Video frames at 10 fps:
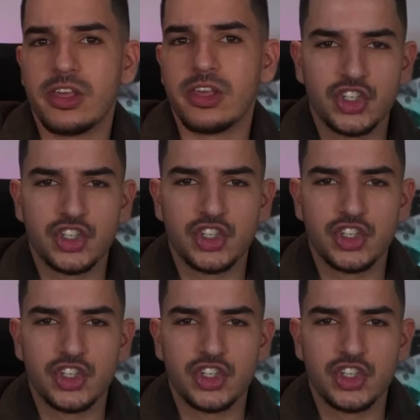expects
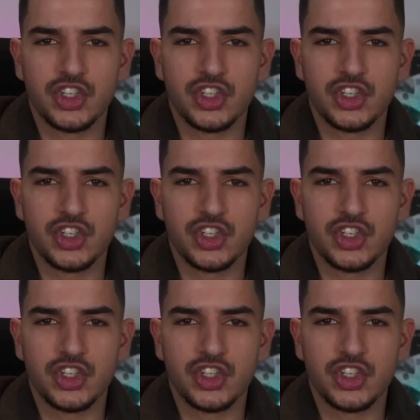Vini to win,
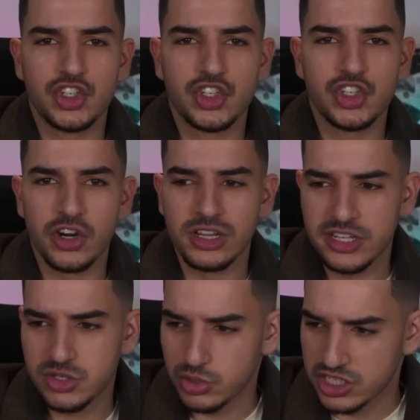the way all the
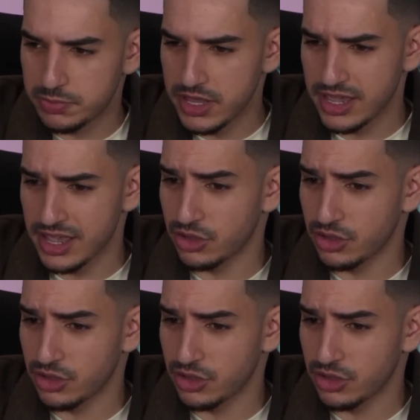journalists were speaking,